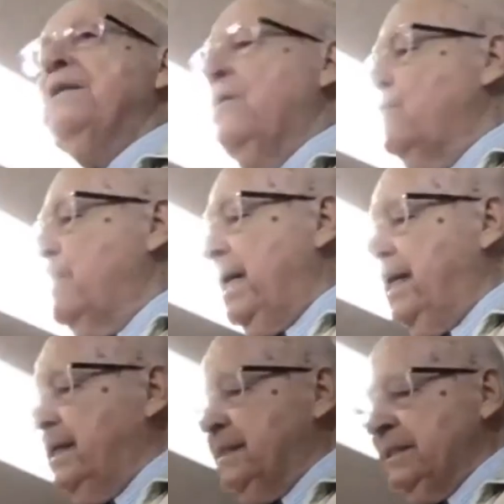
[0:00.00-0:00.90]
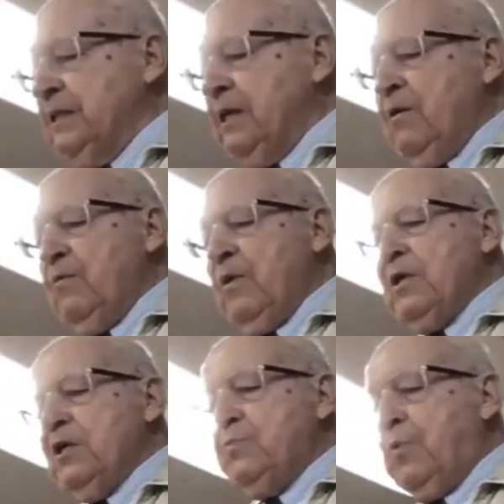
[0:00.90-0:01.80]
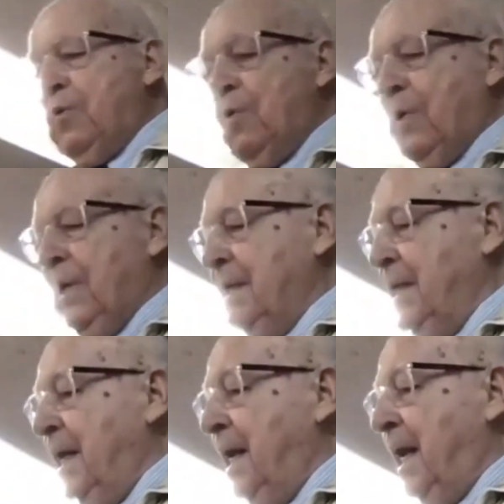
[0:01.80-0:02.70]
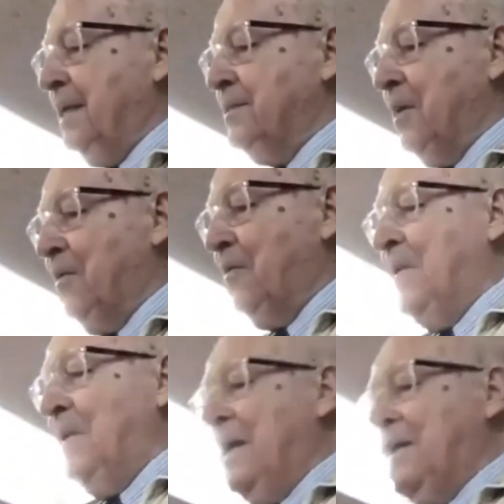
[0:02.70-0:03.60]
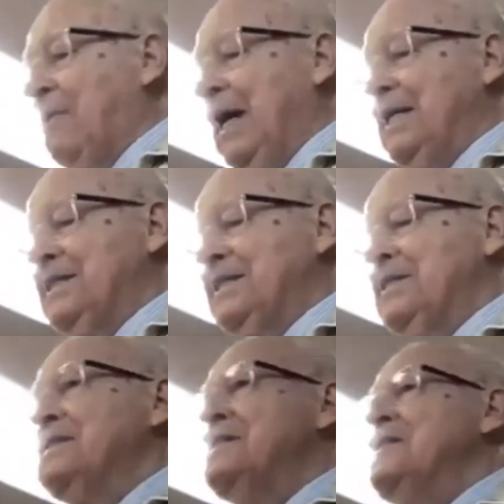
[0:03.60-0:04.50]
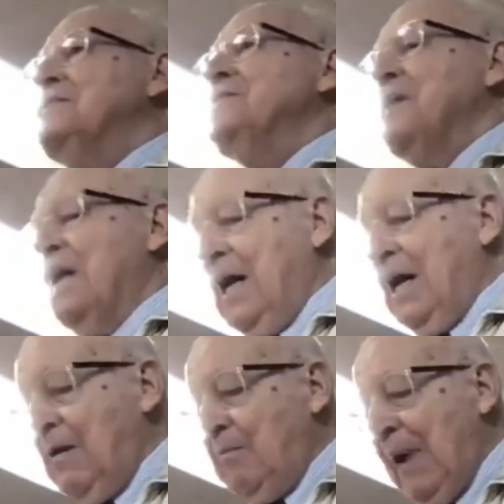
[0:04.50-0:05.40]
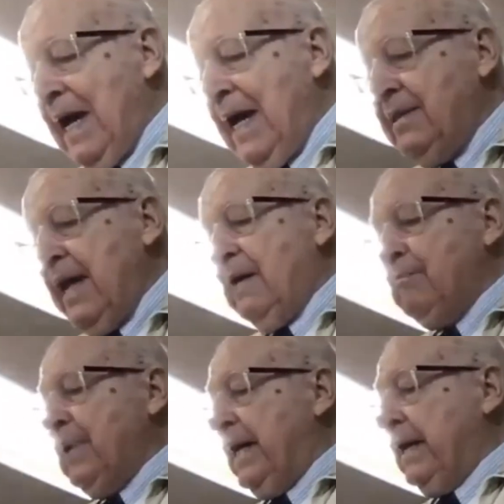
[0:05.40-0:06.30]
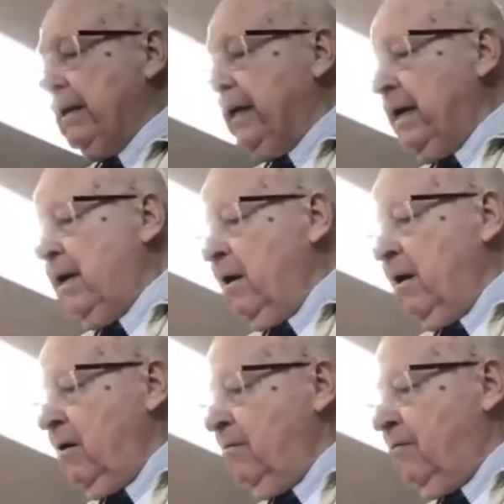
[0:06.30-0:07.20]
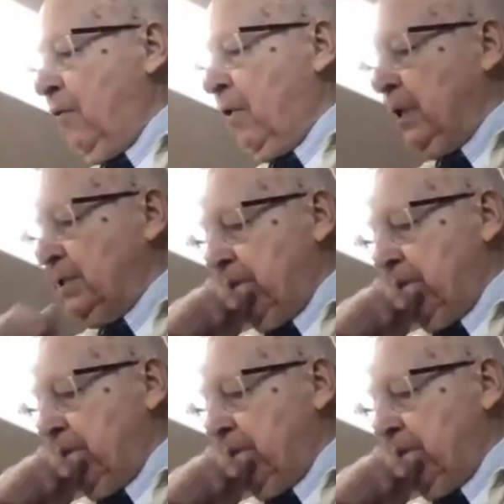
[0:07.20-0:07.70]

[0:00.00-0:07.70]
no means. We're just poor. And so Christ uh, paid that penalty for us.